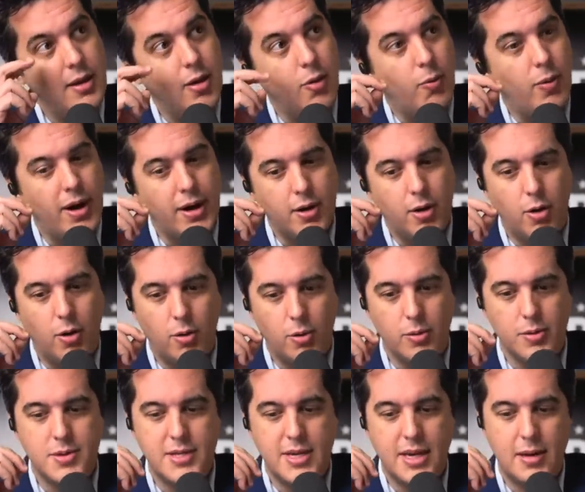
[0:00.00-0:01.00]

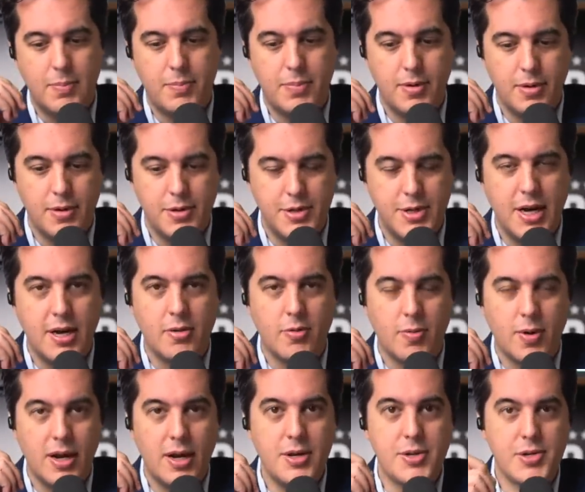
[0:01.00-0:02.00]
holds up
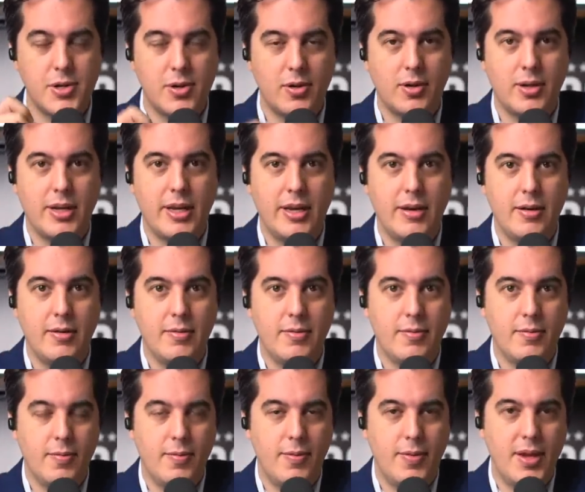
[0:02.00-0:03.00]
generationally
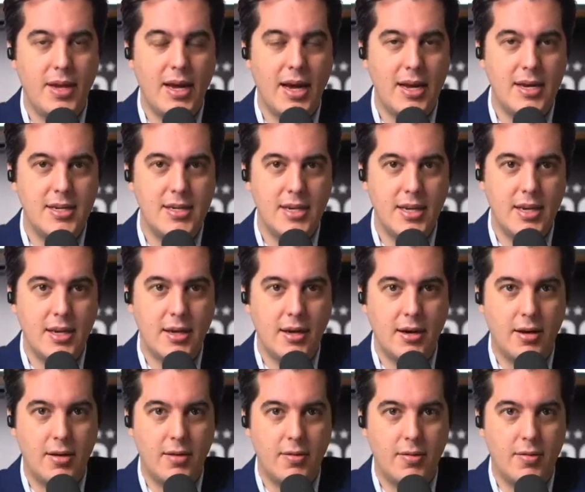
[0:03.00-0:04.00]
the
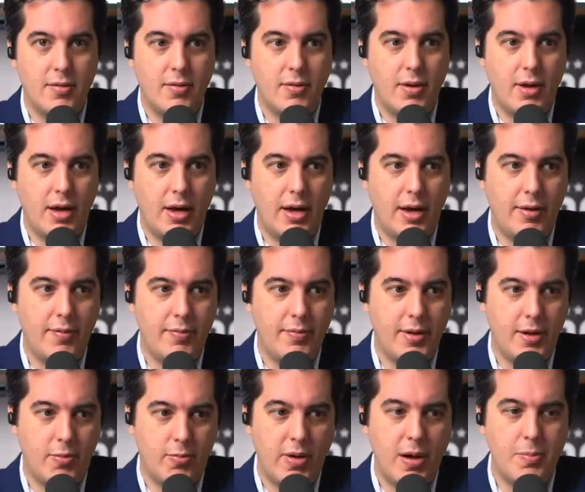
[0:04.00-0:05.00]
idea
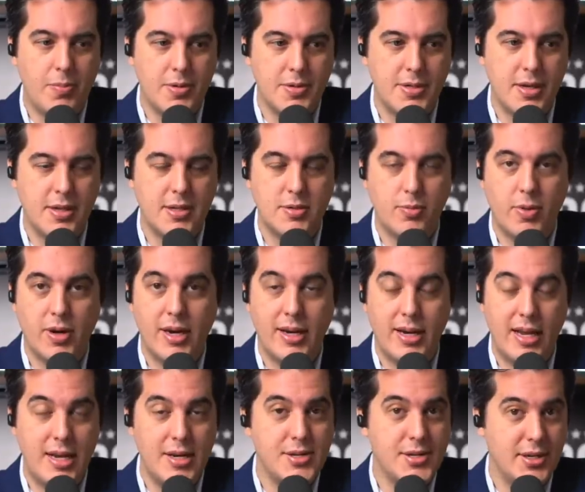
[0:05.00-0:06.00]
that represents what a
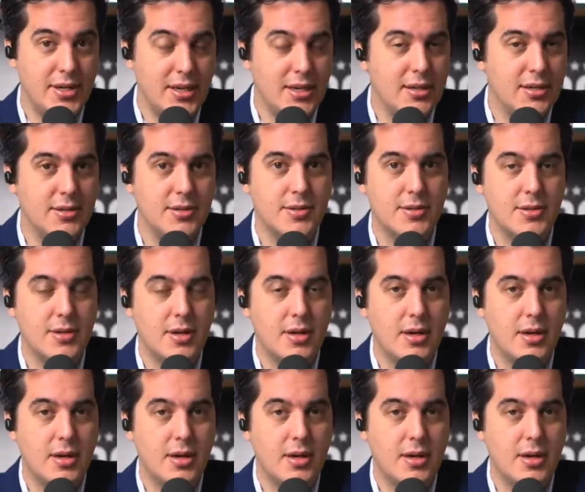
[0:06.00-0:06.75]
nation is.